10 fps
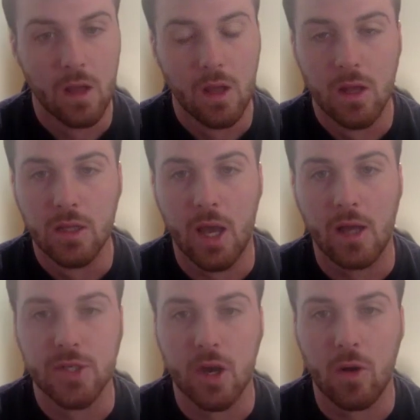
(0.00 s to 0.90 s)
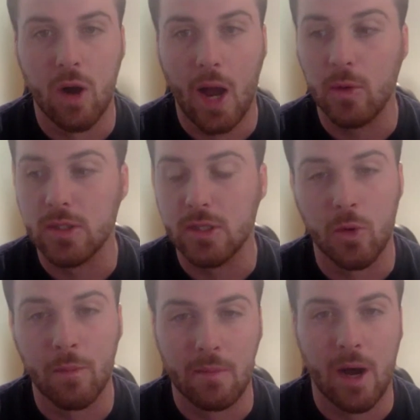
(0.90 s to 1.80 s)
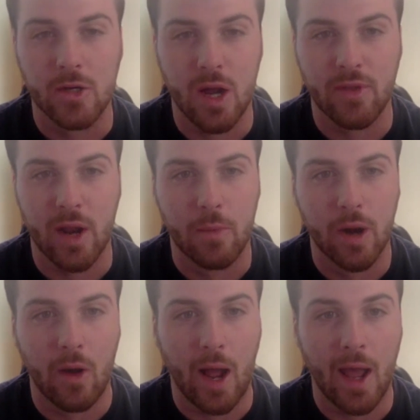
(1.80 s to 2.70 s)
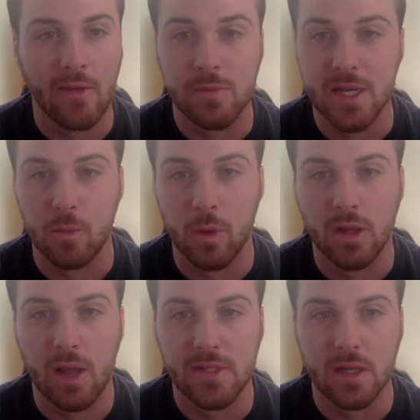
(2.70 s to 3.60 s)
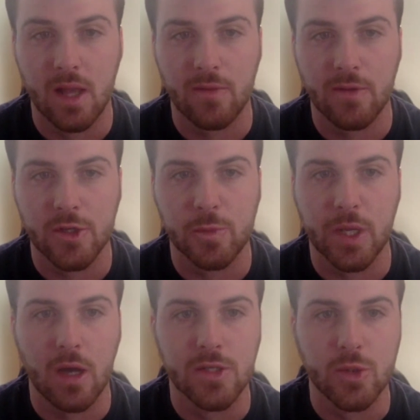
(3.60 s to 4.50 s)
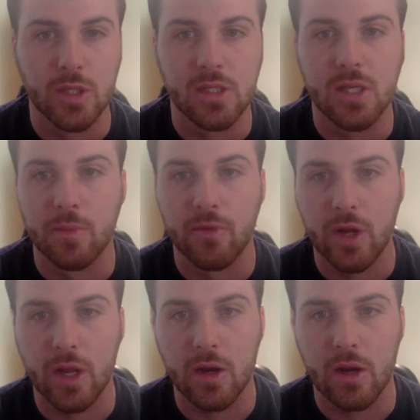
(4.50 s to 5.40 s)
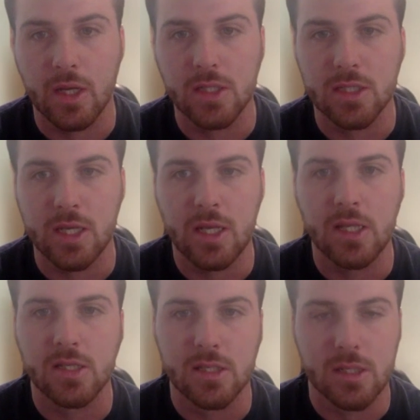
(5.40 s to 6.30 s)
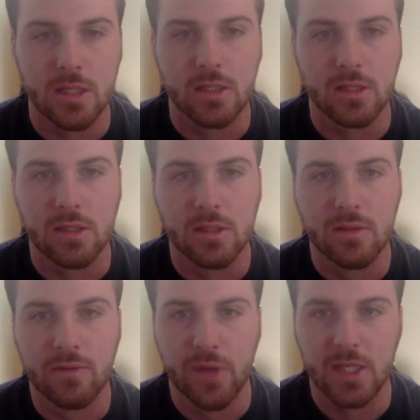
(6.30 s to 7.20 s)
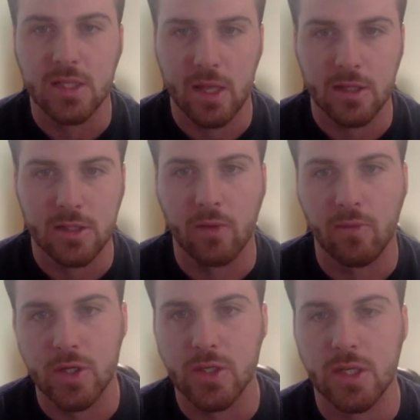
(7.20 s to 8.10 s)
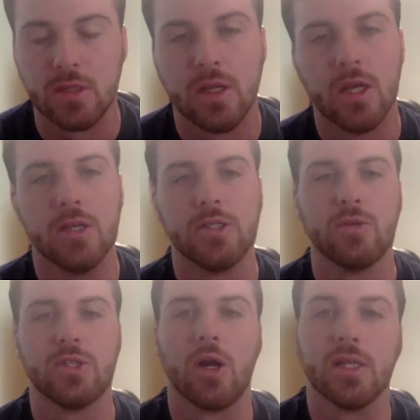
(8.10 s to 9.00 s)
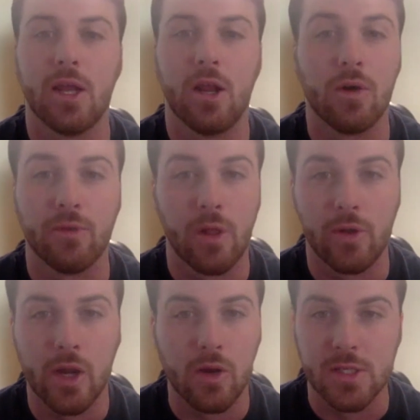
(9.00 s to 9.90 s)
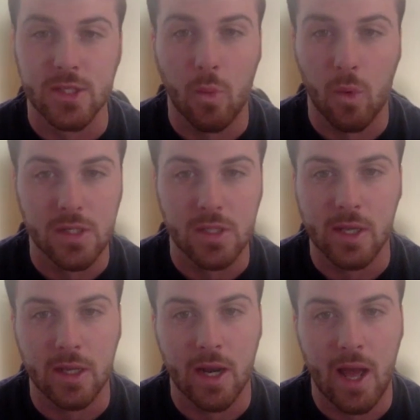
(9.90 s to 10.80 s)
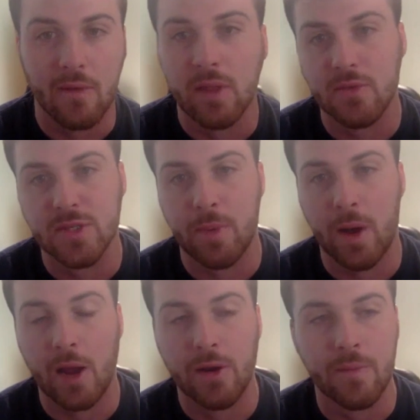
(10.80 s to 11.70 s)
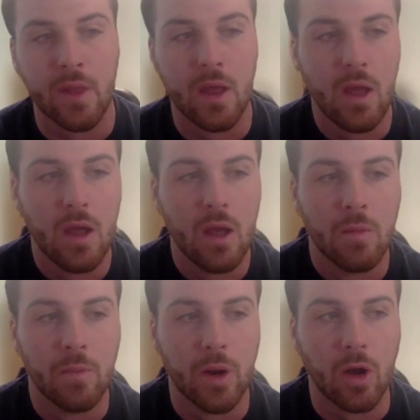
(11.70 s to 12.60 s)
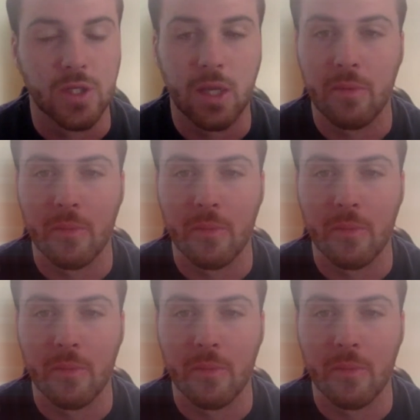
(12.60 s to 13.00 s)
Yeah, so in my mock draft that I put out, I had them taking Will Levis at 11, just because you can sit him for a year because he needs to fix things like Richardson. So starting Tannehill for another year isn't the worst thing, and have Levis sit behind him. But also keep in